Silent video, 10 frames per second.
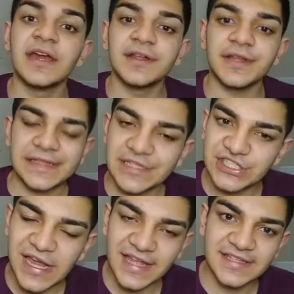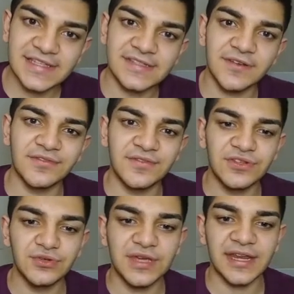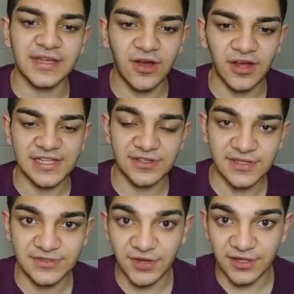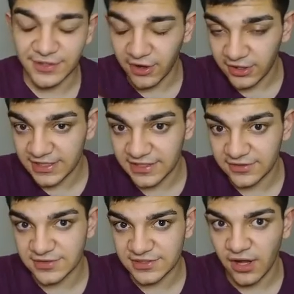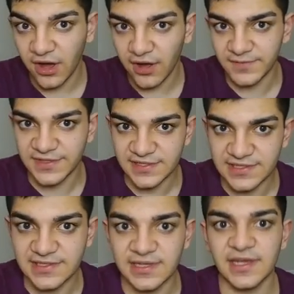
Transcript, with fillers: like the chances of you getting caught as long as you're not talking or it's not obvious,